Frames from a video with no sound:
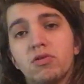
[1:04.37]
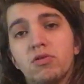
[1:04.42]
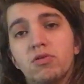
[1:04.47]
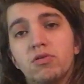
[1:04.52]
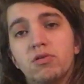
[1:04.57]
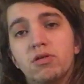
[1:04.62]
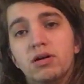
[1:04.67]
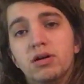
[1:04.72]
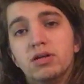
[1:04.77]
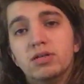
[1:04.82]
go,
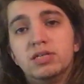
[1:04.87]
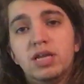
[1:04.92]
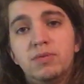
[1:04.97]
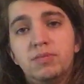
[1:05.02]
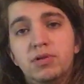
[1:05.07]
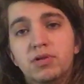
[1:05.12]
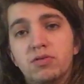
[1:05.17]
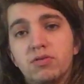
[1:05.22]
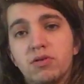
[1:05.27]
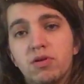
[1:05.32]
uh,
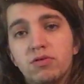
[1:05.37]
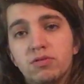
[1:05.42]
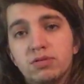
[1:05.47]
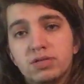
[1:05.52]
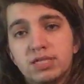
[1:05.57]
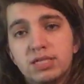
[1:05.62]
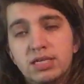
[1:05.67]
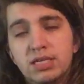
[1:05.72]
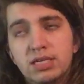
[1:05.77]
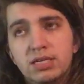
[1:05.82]
debut
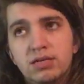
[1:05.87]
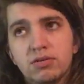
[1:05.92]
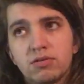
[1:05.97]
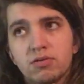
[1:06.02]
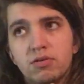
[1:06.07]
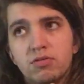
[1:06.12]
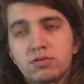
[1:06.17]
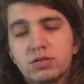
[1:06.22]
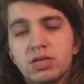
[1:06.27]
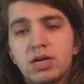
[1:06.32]
Goatee or
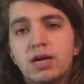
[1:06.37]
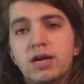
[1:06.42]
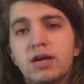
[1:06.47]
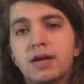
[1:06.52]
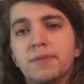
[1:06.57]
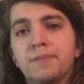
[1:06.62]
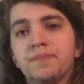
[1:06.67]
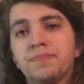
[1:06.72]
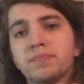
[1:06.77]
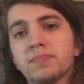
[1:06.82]

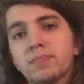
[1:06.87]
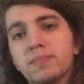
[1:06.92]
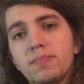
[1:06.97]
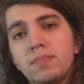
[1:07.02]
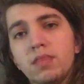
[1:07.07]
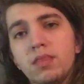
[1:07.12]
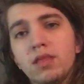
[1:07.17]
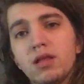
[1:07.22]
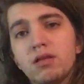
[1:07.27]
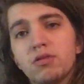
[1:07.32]
Time*,
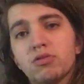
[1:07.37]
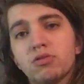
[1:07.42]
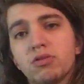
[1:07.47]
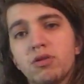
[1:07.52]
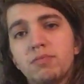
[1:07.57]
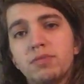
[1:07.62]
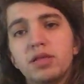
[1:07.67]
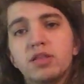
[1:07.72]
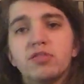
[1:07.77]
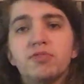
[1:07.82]

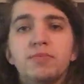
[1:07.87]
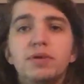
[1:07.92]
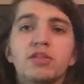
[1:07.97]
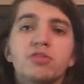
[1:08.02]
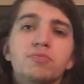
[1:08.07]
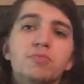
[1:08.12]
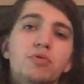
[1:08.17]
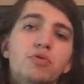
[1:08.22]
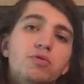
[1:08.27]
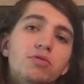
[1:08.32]
Summoning's
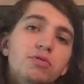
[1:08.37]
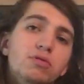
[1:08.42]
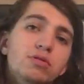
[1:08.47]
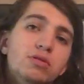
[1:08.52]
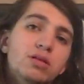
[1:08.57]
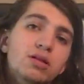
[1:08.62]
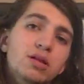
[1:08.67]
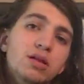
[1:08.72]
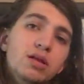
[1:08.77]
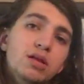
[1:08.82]
Venus
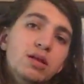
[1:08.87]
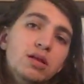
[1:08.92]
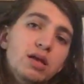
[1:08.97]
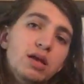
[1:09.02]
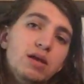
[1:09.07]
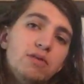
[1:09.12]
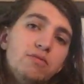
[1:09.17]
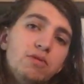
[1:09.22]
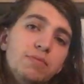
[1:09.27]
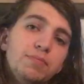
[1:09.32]
Morgul,
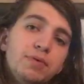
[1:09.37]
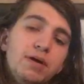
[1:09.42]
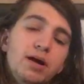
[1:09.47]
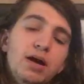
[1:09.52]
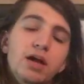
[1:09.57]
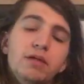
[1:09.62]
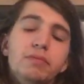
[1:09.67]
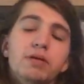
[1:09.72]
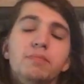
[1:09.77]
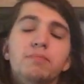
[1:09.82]
and right
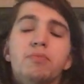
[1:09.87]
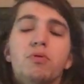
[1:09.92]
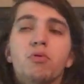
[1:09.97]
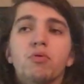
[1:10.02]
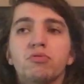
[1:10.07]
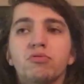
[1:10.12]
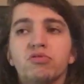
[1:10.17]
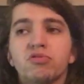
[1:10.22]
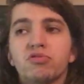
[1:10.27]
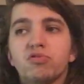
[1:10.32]
behind me
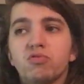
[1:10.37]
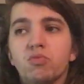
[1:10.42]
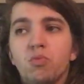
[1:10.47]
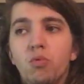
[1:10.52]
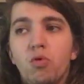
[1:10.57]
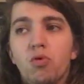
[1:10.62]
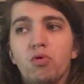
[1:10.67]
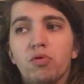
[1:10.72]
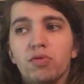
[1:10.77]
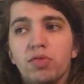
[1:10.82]
Portal
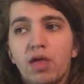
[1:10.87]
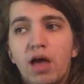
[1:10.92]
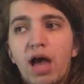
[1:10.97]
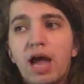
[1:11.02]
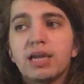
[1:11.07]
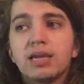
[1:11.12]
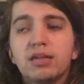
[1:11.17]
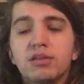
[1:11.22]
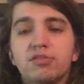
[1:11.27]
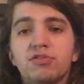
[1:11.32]
Swarth.
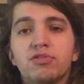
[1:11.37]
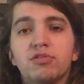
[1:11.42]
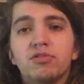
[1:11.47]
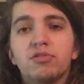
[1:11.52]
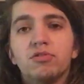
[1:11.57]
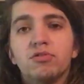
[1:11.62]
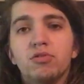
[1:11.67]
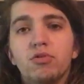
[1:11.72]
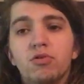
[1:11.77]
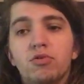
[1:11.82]
I
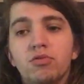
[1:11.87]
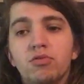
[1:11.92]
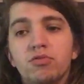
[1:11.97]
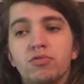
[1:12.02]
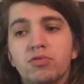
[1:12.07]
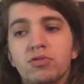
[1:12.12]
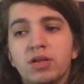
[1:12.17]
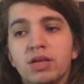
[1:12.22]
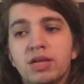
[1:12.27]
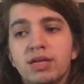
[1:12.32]
consider
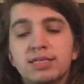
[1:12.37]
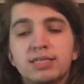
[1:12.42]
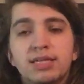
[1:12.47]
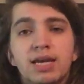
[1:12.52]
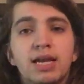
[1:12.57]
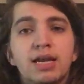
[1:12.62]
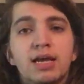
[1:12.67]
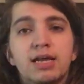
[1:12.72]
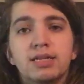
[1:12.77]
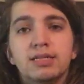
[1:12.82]
those
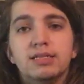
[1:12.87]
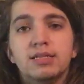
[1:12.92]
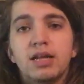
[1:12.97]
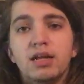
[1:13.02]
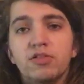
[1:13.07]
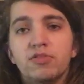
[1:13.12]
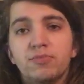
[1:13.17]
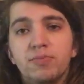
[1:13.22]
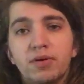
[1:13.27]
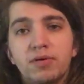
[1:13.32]
10 out of
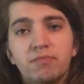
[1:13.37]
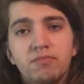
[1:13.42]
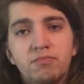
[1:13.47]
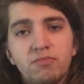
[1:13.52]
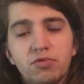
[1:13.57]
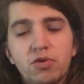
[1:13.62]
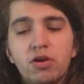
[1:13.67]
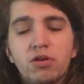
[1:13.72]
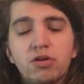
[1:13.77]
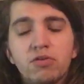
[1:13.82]
10s, but
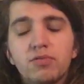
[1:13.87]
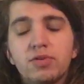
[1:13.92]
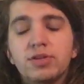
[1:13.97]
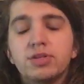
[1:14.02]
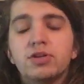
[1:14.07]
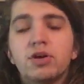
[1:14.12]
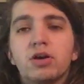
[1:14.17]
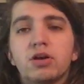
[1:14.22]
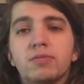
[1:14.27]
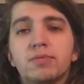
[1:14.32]
we're not going to
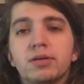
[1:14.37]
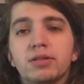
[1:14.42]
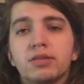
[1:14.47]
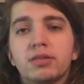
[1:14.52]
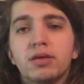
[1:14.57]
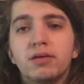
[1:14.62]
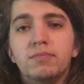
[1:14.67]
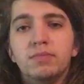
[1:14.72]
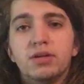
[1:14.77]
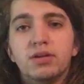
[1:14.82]
really talk about
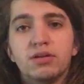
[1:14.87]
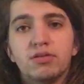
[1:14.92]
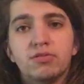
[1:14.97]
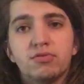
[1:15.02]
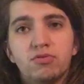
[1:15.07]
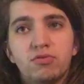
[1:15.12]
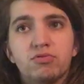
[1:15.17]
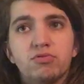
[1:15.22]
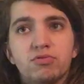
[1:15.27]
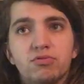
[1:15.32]
them because
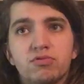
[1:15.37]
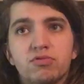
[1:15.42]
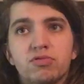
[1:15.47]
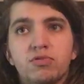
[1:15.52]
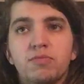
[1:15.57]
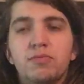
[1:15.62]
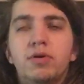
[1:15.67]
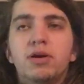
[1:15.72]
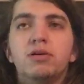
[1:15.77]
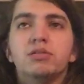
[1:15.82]
those are
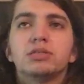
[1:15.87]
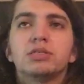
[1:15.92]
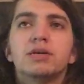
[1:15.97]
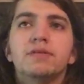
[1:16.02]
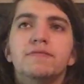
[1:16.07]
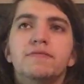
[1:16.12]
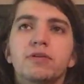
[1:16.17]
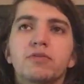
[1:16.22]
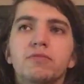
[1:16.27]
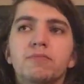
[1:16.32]
some of my all
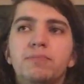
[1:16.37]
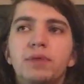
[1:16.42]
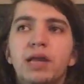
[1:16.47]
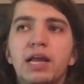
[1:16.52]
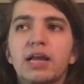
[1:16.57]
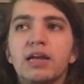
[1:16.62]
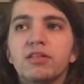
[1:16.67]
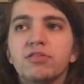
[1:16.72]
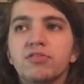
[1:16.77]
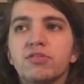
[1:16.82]
time favorite
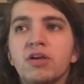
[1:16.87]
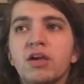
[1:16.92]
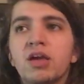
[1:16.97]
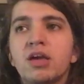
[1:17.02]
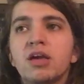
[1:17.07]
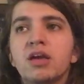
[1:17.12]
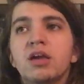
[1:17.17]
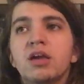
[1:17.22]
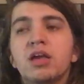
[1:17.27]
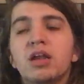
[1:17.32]
bands.
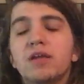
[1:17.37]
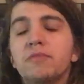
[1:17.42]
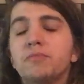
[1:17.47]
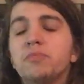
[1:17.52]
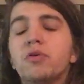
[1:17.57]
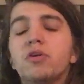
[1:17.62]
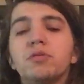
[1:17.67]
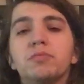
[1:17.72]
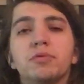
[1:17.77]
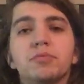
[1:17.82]
And I
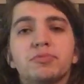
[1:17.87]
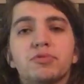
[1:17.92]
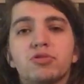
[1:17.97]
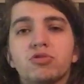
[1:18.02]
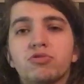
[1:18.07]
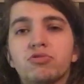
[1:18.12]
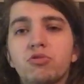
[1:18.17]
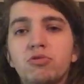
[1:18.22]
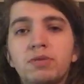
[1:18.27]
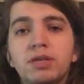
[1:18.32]
brought them up
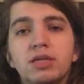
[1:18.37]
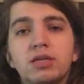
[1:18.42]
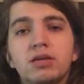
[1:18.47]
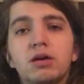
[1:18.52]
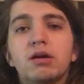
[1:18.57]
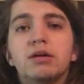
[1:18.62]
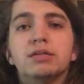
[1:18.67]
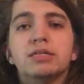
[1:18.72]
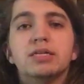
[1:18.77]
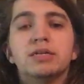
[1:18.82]
so many
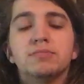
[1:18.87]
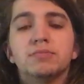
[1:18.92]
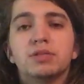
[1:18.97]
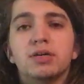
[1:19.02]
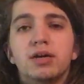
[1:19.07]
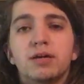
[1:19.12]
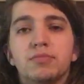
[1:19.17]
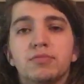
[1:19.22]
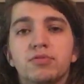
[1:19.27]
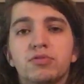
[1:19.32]
goddamn
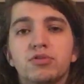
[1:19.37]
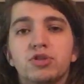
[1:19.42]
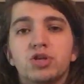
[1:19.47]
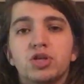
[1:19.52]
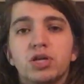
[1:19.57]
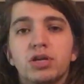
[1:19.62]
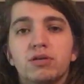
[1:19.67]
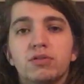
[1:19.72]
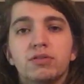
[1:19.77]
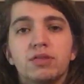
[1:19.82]
times on this
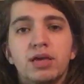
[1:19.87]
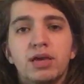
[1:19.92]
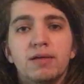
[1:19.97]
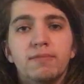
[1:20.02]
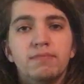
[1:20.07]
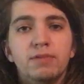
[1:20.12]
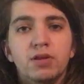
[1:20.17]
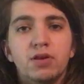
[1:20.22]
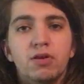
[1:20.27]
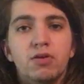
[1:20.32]
channel
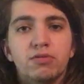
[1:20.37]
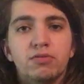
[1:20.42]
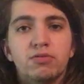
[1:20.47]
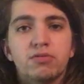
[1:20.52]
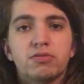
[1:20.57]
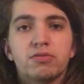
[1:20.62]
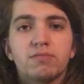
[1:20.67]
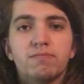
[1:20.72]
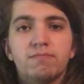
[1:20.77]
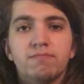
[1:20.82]
that, you know,
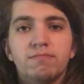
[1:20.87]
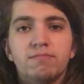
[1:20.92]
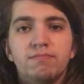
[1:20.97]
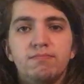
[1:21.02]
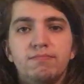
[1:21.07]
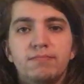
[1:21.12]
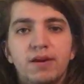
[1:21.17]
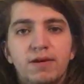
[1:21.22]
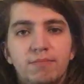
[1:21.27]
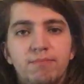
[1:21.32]
it's.
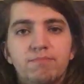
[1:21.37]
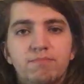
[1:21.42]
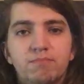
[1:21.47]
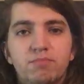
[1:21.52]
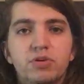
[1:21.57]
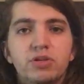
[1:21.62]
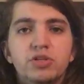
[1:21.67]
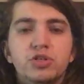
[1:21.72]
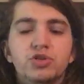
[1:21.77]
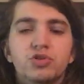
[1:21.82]
I'm
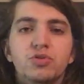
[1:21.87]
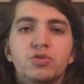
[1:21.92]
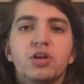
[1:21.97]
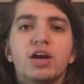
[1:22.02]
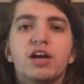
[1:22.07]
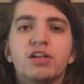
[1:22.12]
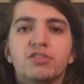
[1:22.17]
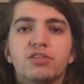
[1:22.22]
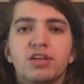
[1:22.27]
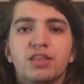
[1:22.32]
pretty sure you
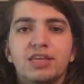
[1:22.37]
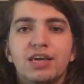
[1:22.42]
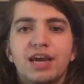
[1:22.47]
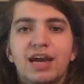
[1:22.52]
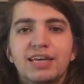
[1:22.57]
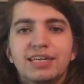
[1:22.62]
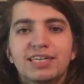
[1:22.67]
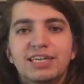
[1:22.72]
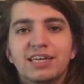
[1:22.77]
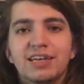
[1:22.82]
guys get the
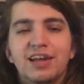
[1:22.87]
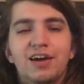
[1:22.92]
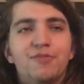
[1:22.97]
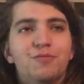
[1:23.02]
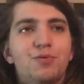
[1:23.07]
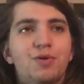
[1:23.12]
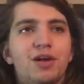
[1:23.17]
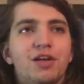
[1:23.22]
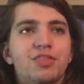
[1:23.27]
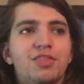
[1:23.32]
idea now
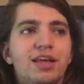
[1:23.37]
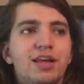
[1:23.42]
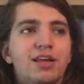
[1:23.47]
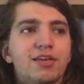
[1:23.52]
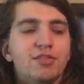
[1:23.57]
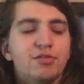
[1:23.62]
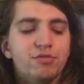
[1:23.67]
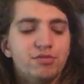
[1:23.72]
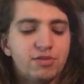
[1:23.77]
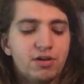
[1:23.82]
of what I think
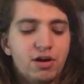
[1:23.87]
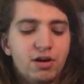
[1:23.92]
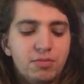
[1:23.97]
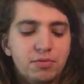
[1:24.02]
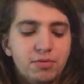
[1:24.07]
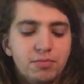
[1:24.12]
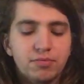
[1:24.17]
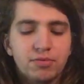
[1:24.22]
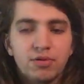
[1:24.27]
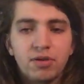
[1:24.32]
of those
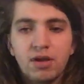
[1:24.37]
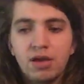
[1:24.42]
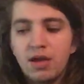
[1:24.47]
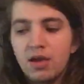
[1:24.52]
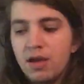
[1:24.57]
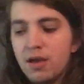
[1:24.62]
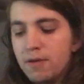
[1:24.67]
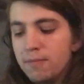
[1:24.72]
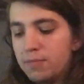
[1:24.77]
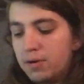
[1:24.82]
albums.
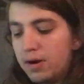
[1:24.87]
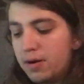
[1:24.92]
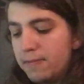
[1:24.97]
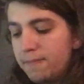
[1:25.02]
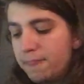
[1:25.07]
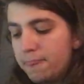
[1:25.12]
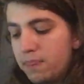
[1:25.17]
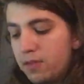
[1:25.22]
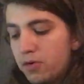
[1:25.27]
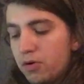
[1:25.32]

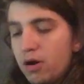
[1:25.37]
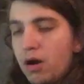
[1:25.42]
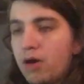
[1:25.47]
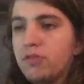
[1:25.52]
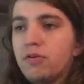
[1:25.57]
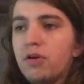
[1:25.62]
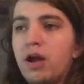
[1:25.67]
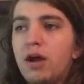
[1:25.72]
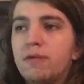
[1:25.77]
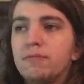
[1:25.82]
But there are
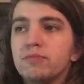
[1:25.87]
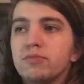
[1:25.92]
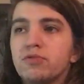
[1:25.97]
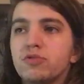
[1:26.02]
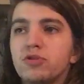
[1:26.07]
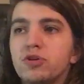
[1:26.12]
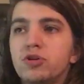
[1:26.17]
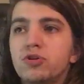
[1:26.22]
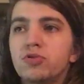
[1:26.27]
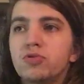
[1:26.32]
other
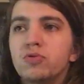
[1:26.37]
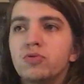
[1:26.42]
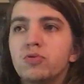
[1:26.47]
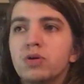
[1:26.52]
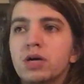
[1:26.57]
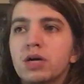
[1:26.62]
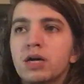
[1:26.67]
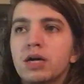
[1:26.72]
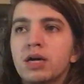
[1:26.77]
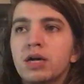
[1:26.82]
albums too